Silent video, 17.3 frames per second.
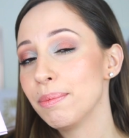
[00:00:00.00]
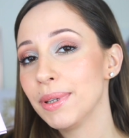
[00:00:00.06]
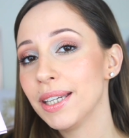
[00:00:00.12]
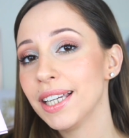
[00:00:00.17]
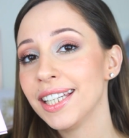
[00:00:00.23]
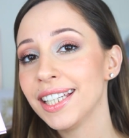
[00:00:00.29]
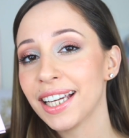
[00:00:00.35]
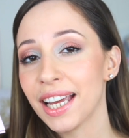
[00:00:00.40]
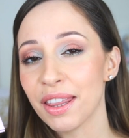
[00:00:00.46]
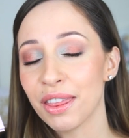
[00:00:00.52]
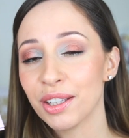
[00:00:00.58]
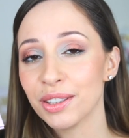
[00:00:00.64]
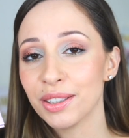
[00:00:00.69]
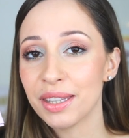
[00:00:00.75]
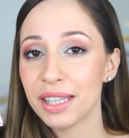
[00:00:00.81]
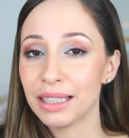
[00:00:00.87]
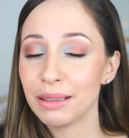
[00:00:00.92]
the beginning I
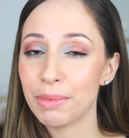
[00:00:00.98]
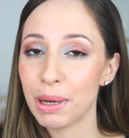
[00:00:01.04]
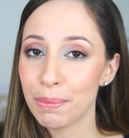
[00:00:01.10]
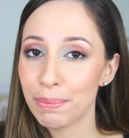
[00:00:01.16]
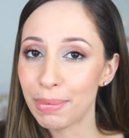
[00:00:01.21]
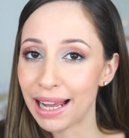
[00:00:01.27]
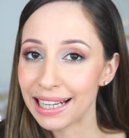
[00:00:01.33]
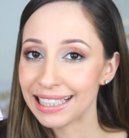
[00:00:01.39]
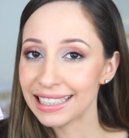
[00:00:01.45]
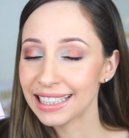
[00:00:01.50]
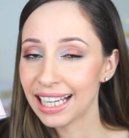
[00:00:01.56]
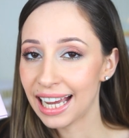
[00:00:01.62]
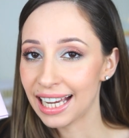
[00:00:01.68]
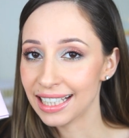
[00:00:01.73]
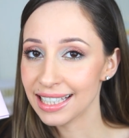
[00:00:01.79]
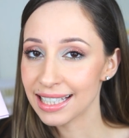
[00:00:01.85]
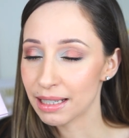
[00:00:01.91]
thought that my palette
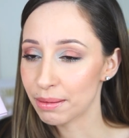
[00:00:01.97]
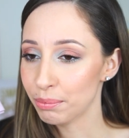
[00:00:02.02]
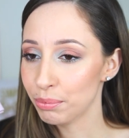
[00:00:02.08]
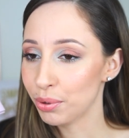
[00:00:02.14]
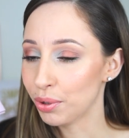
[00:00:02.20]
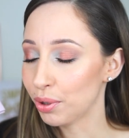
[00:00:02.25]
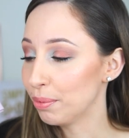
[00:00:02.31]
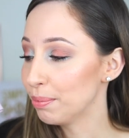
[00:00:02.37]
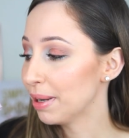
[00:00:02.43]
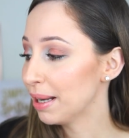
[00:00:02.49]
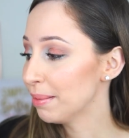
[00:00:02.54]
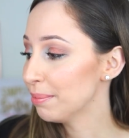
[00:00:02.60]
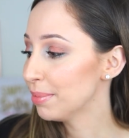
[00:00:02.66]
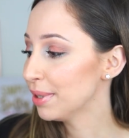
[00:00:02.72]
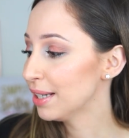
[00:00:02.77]
had some problem